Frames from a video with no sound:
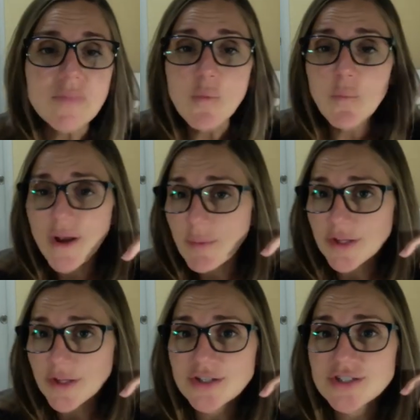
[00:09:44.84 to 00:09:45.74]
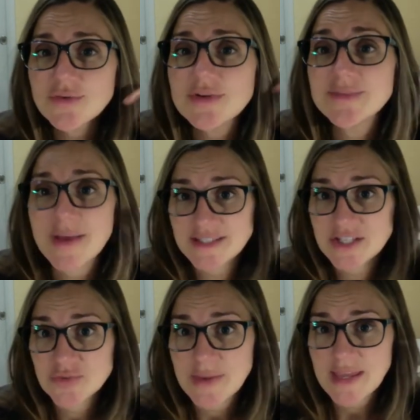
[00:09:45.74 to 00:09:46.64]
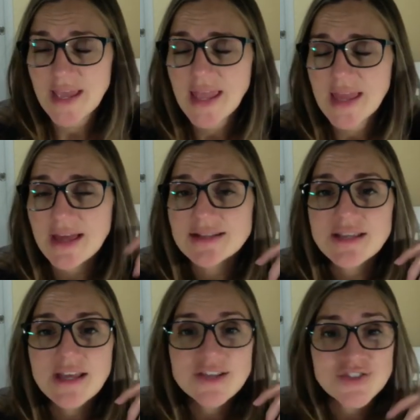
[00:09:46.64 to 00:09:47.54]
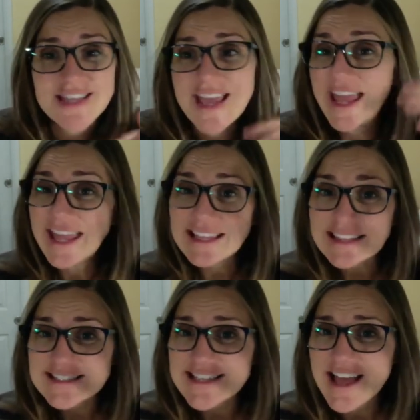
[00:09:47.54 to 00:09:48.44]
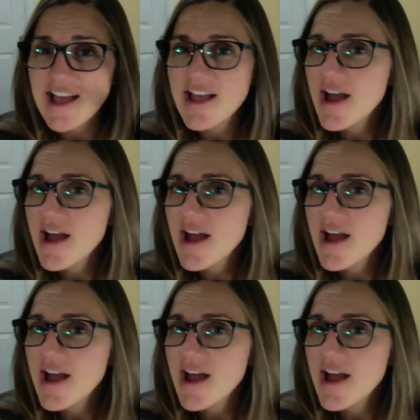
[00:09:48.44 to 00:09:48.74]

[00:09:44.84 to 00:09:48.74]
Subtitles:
what I want you to do is message me and just say, hey, Alyssa,